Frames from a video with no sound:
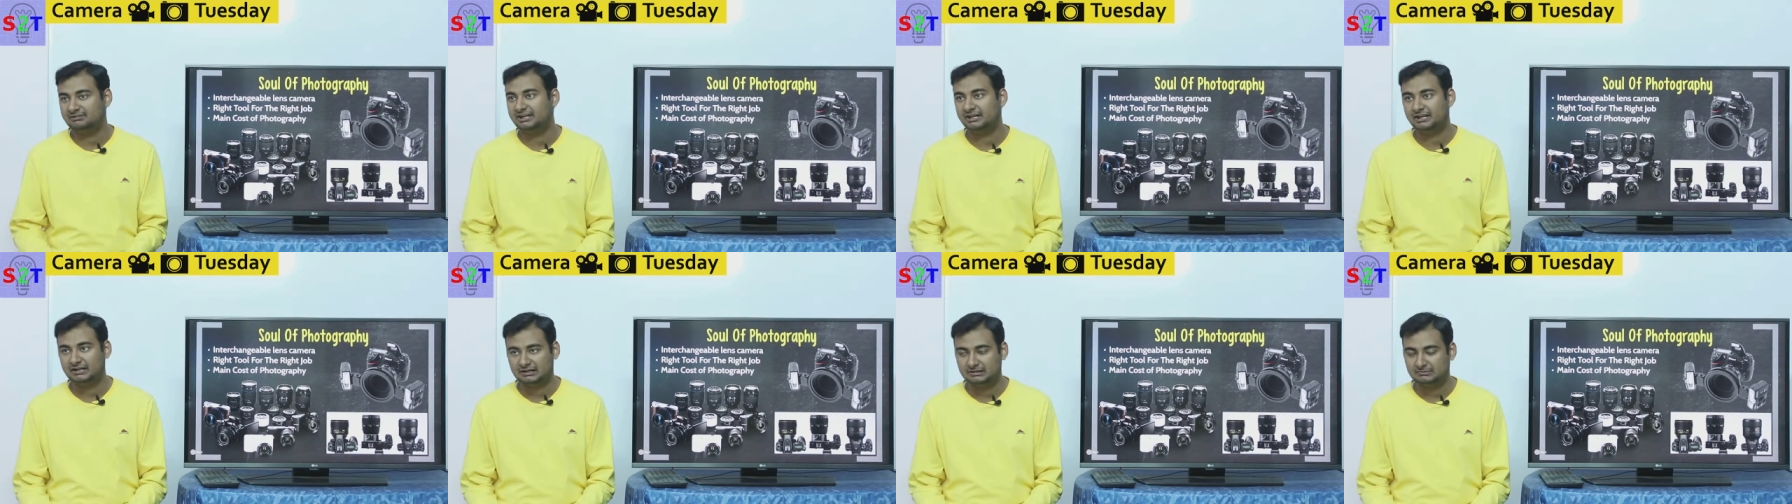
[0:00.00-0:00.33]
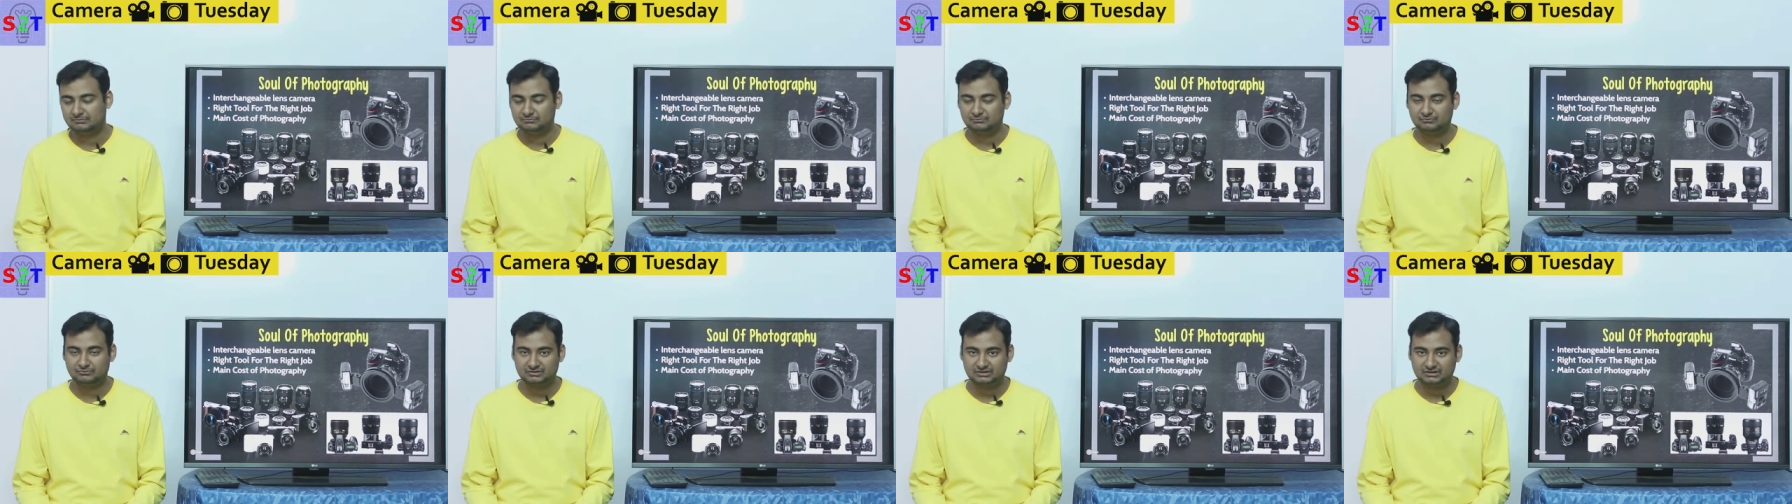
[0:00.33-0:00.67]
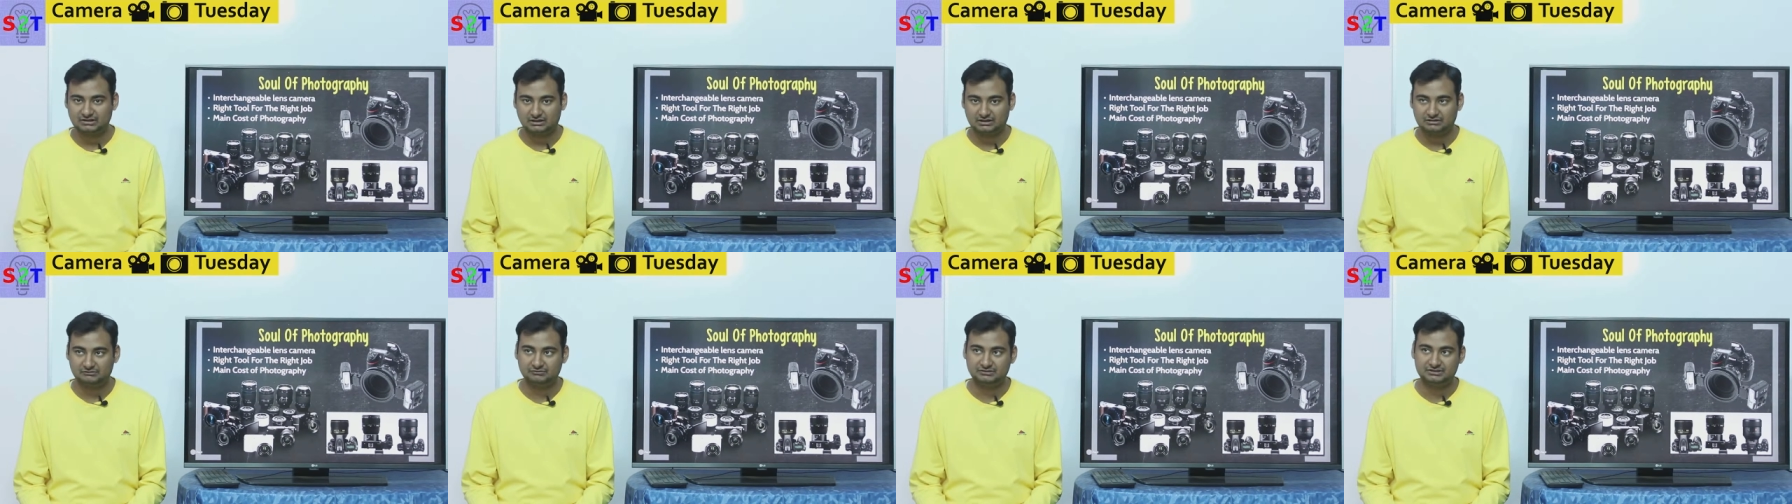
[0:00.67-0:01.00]
be end up
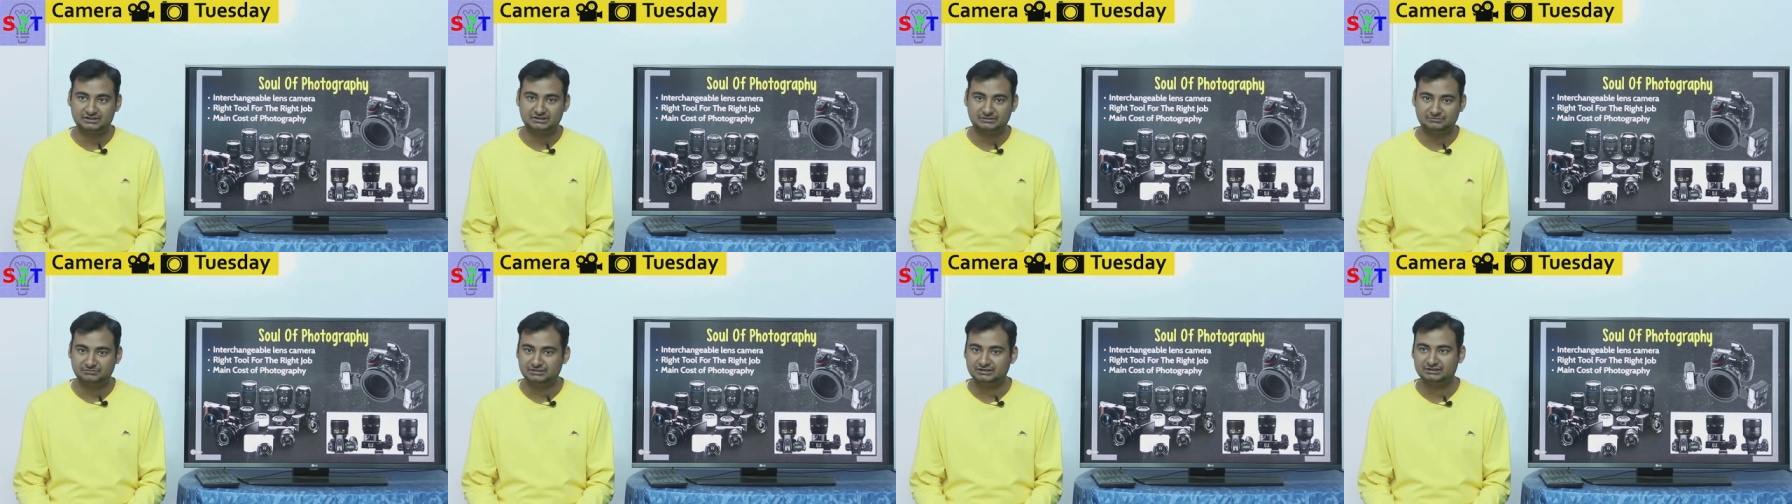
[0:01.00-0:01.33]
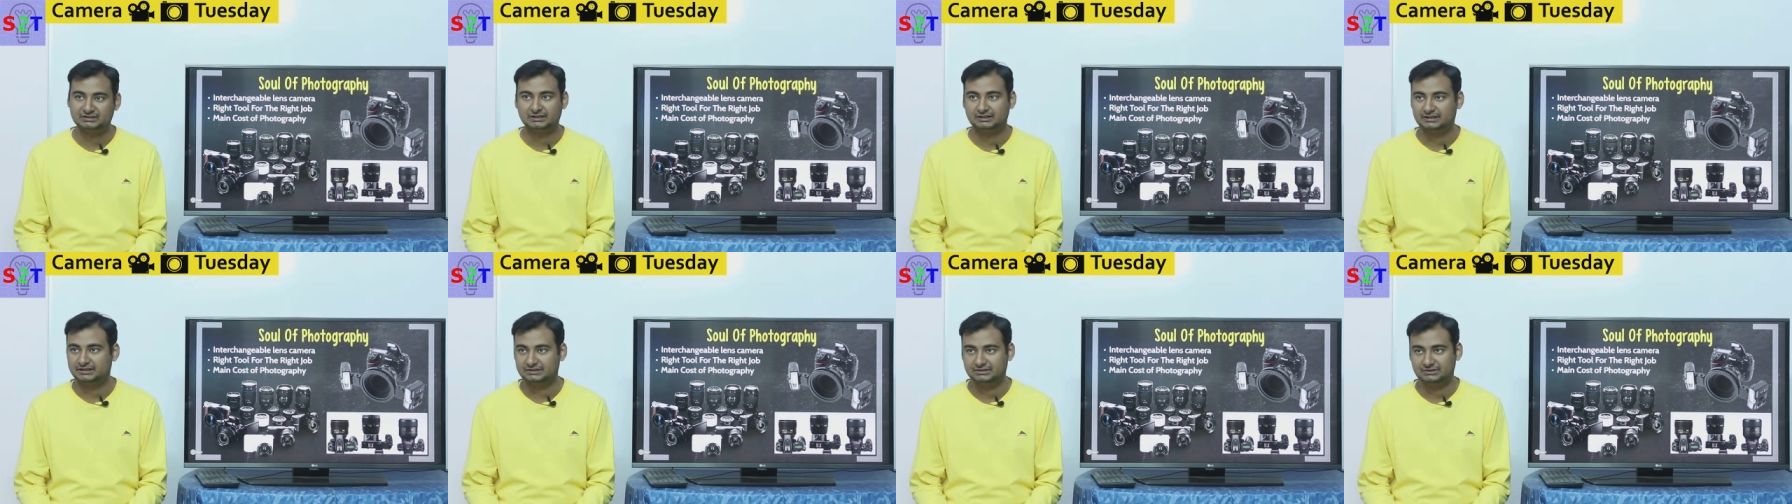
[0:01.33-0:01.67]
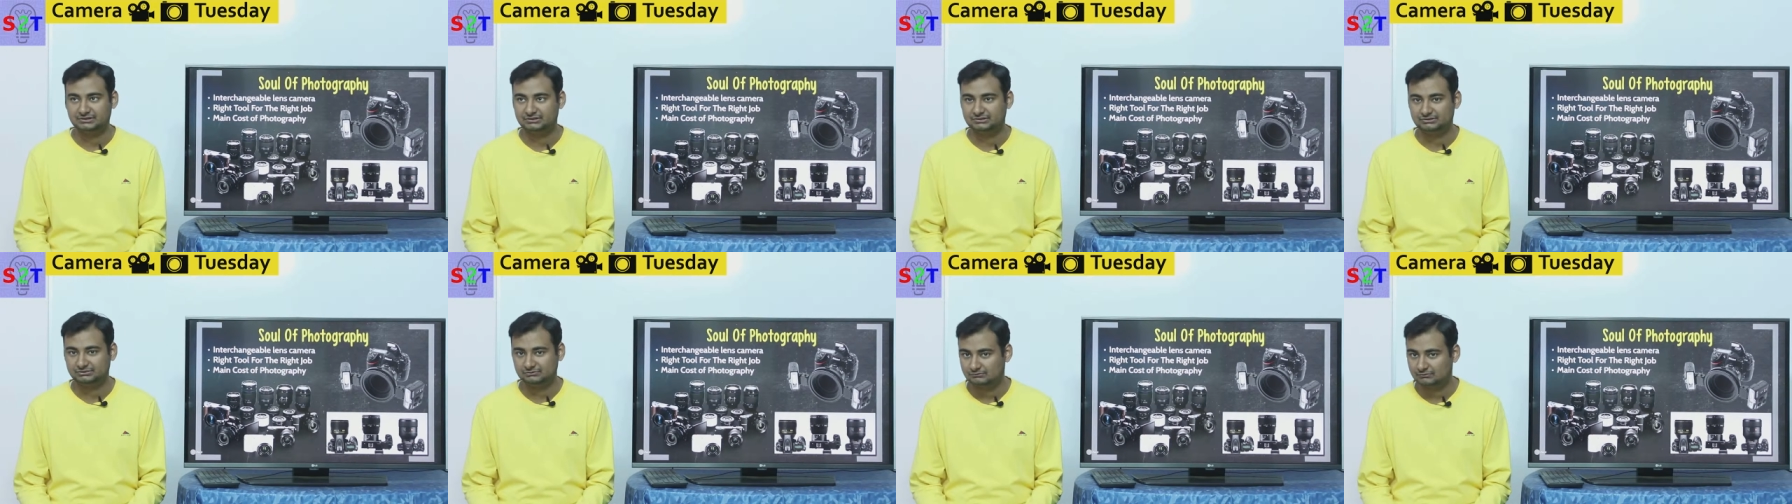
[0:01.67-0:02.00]
stuck with something that uh,
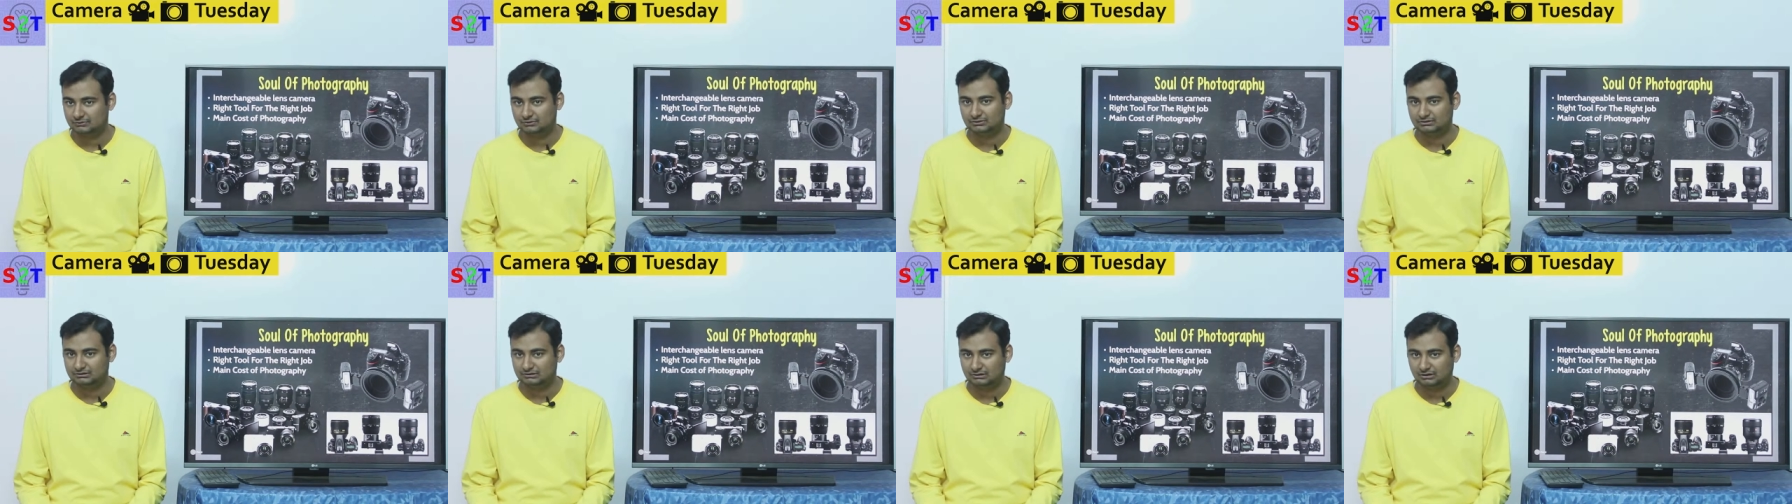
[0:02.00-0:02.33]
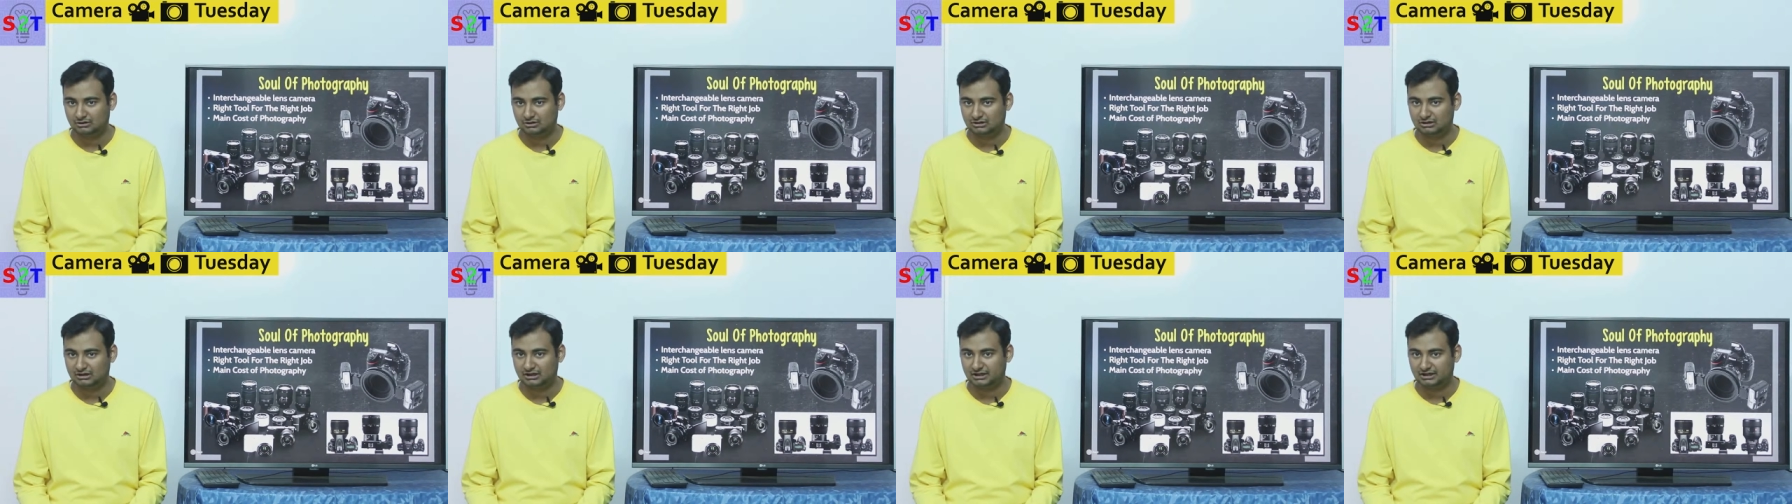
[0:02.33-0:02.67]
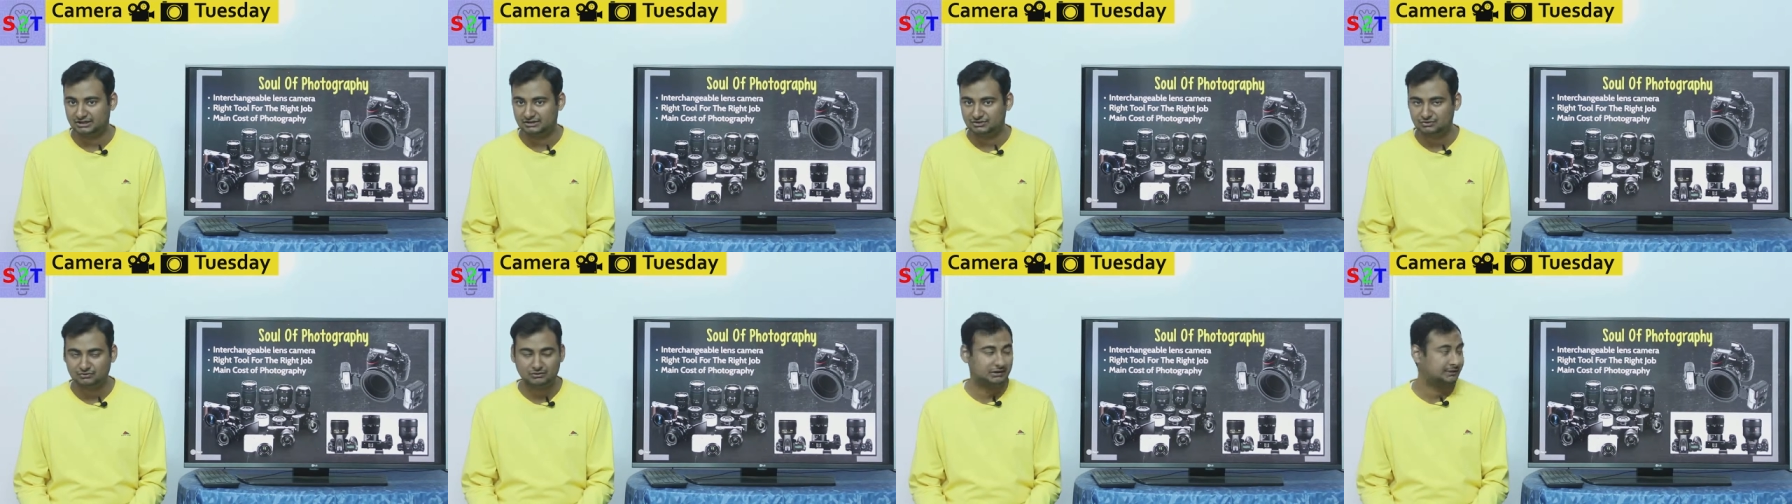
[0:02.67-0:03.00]
you are not gonna
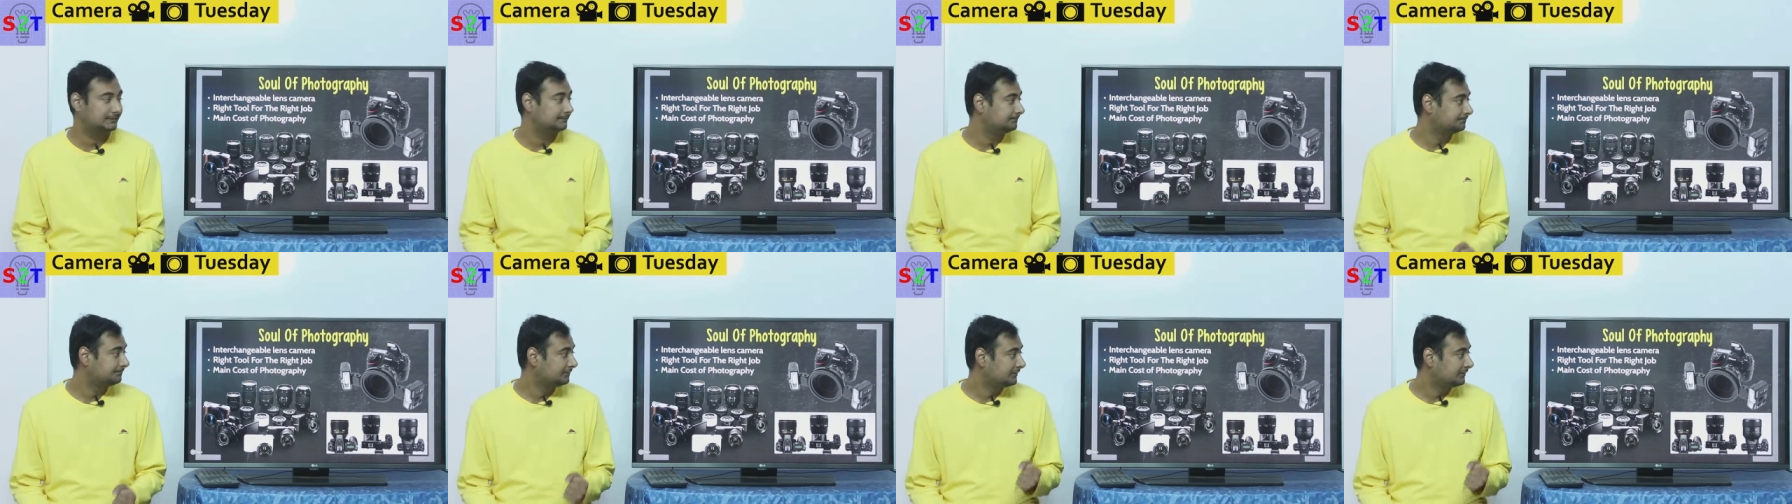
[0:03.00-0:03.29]
enjoy